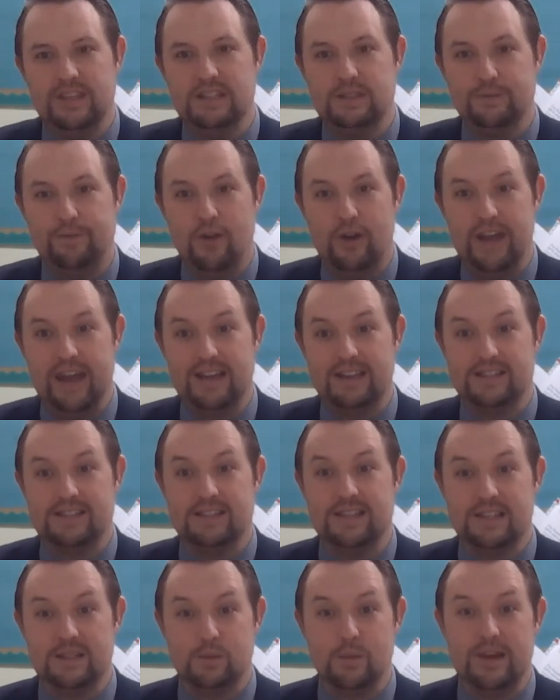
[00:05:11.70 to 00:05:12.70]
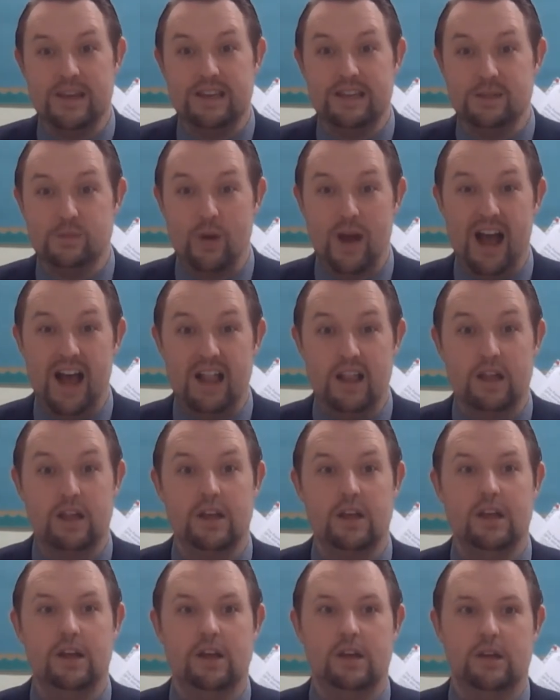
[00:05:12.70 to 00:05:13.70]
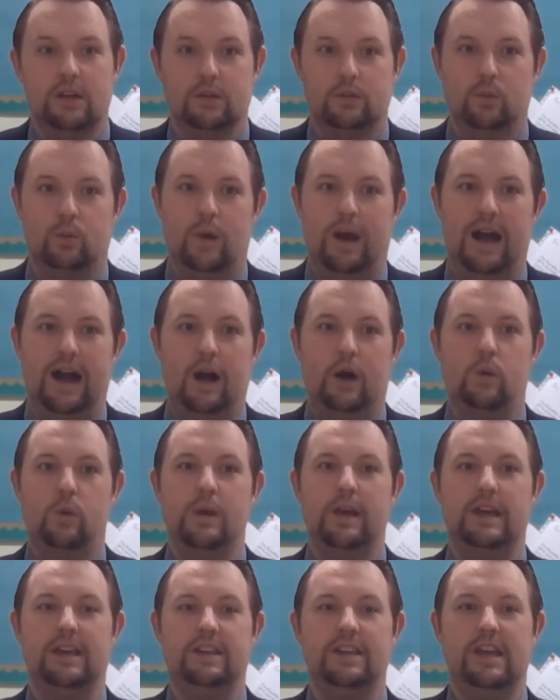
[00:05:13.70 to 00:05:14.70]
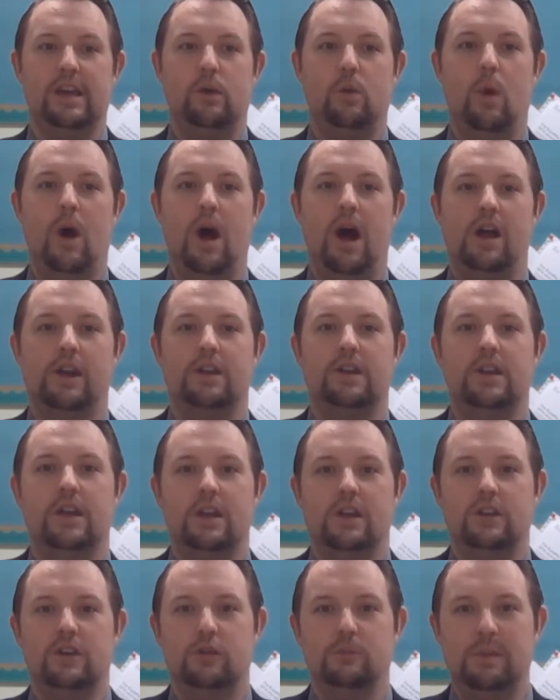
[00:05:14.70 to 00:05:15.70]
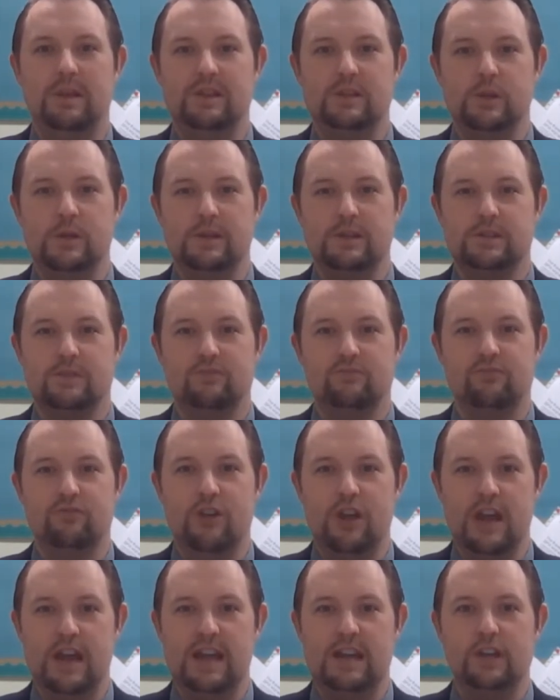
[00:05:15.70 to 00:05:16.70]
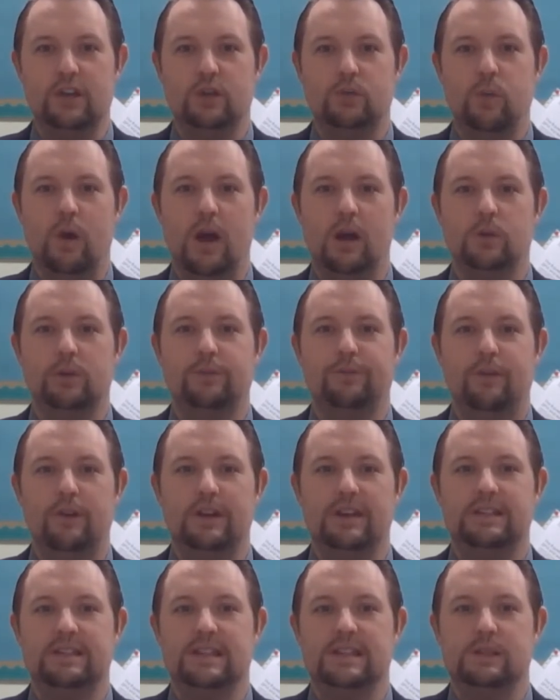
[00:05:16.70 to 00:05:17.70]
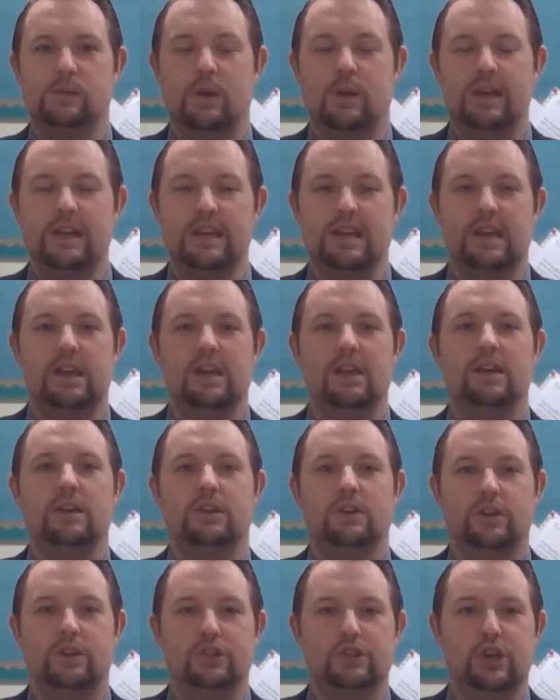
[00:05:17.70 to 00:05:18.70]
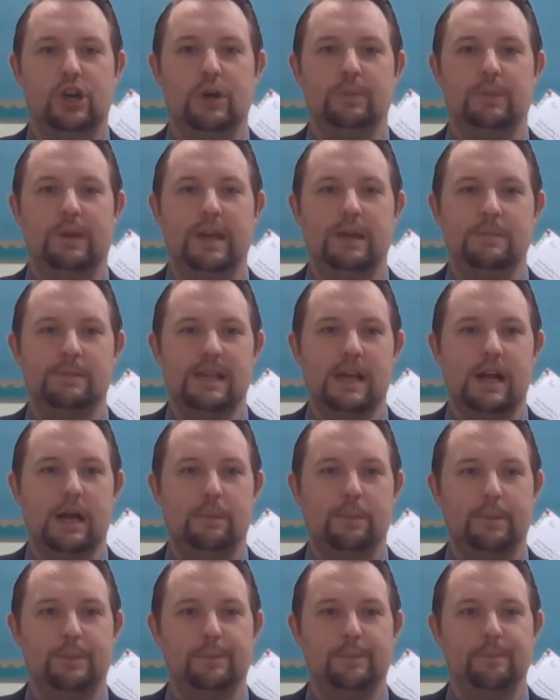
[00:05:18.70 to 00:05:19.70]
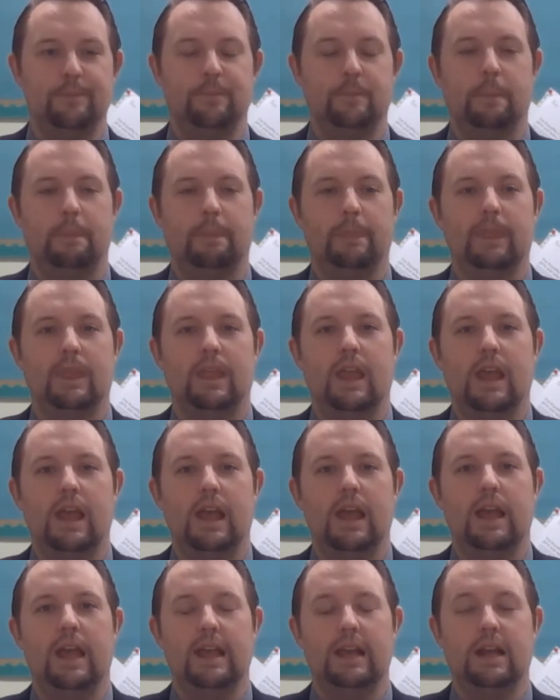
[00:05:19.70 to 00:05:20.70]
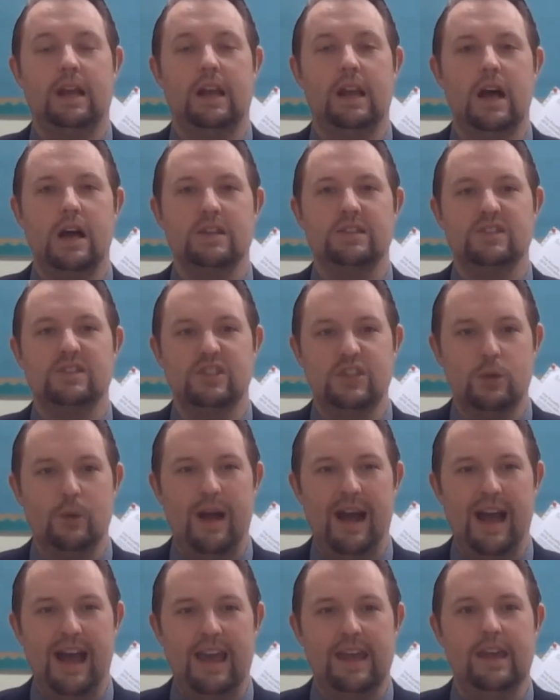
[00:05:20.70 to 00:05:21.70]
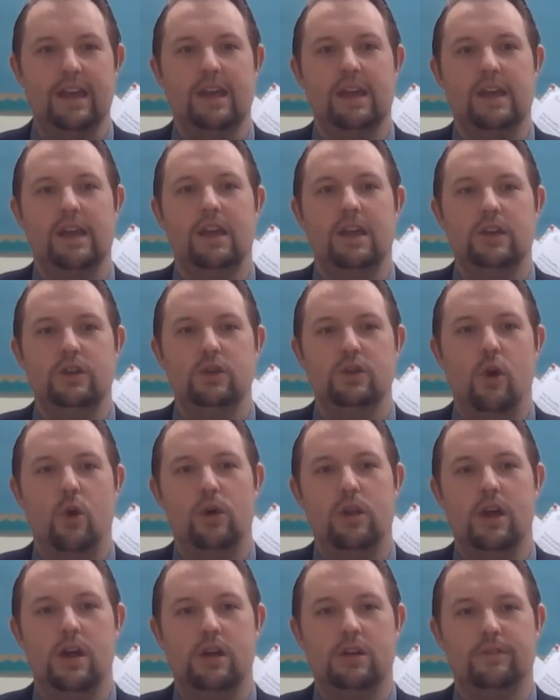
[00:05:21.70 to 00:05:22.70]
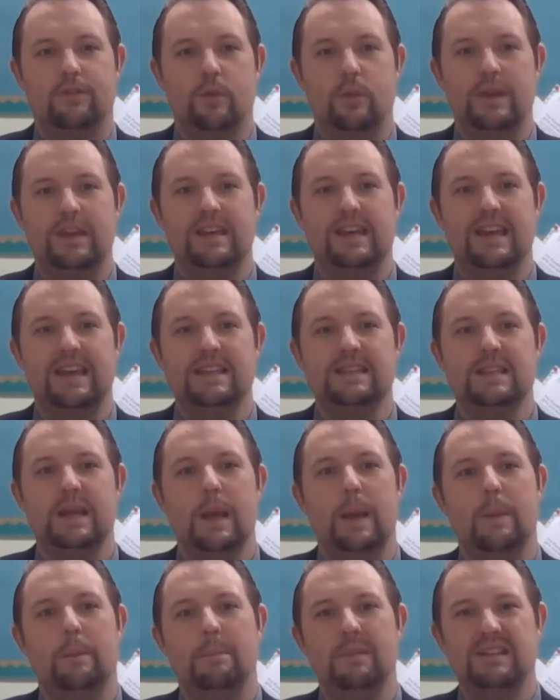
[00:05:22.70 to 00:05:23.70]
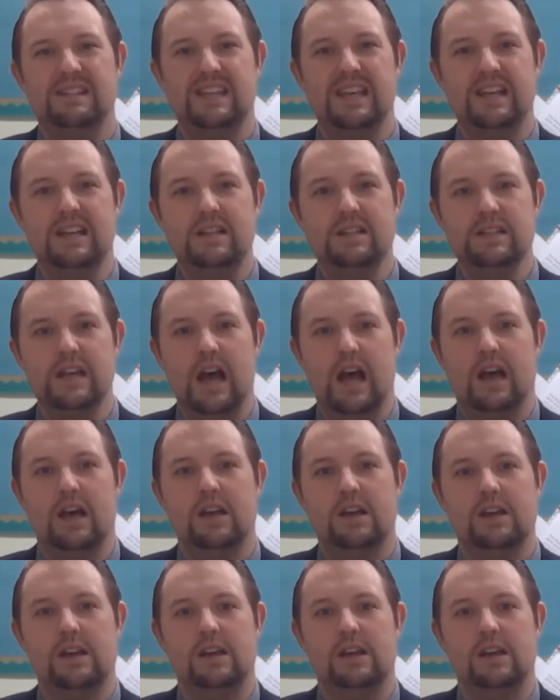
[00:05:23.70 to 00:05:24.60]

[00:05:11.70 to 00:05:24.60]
his phonics this week as well. Wow, we're at year 1. You've been doing some really good work with phonics this week. Good job, keep it up. In class 2A, your learner of the week is Matilda